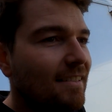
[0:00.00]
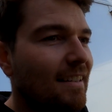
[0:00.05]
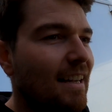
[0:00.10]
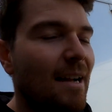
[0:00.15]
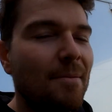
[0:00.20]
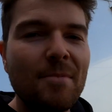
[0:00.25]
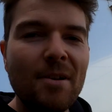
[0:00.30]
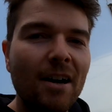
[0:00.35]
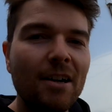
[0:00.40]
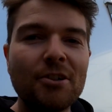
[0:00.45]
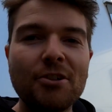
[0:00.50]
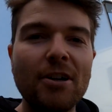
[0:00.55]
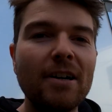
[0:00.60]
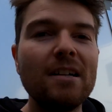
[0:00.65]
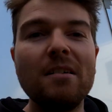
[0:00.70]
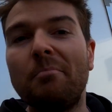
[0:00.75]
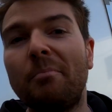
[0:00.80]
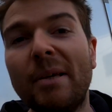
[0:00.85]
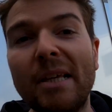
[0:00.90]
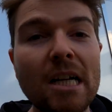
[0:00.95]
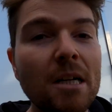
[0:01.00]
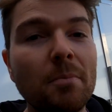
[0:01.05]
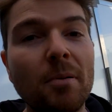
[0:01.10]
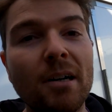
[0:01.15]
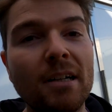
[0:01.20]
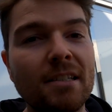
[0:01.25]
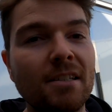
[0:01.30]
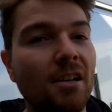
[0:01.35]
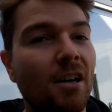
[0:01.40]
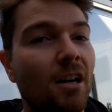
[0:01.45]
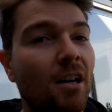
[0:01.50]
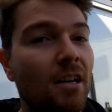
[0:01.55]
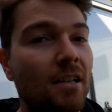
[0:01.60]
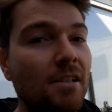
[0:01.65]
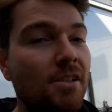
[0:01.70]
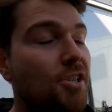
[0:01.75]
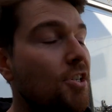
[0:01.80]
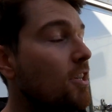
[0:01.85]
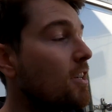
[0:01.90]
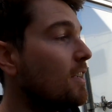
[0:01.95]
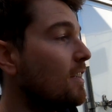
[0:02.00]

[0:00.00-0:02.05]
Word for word: I'm not trying to beat up on Dodge.